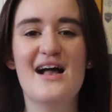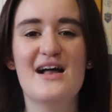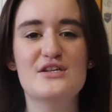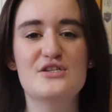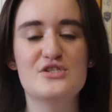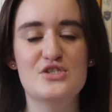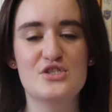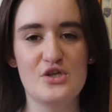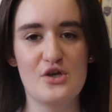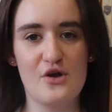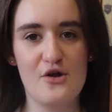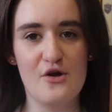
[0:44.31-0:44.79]

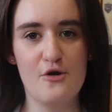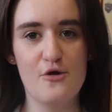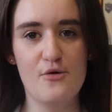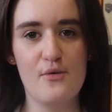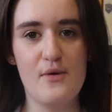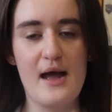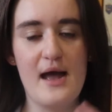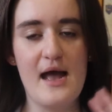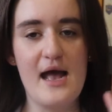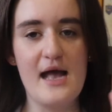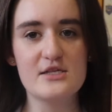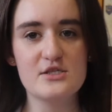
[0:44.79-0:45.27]

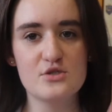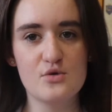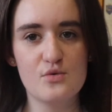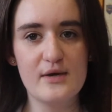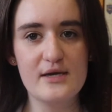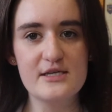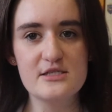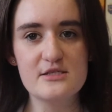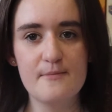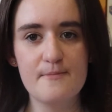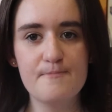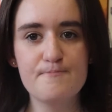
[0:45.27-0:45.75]
So, as
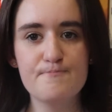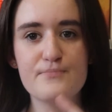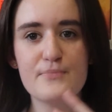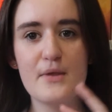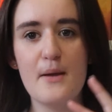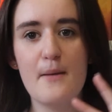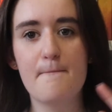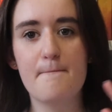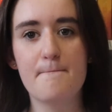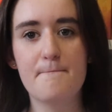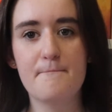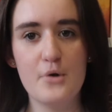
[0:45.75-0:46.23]
always,
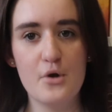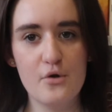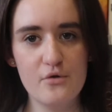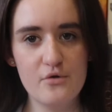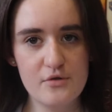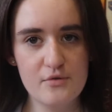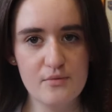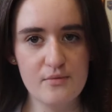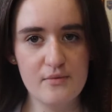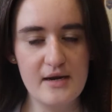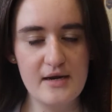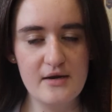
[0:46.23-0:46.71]

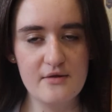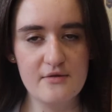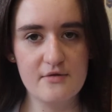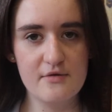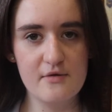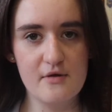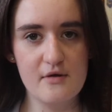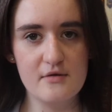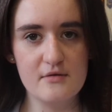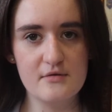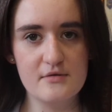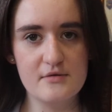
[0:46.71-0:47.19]
both
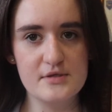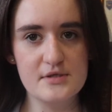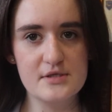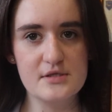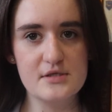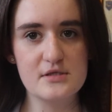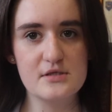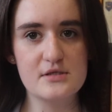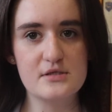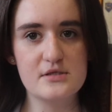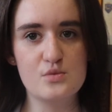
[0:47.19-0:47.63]
readathons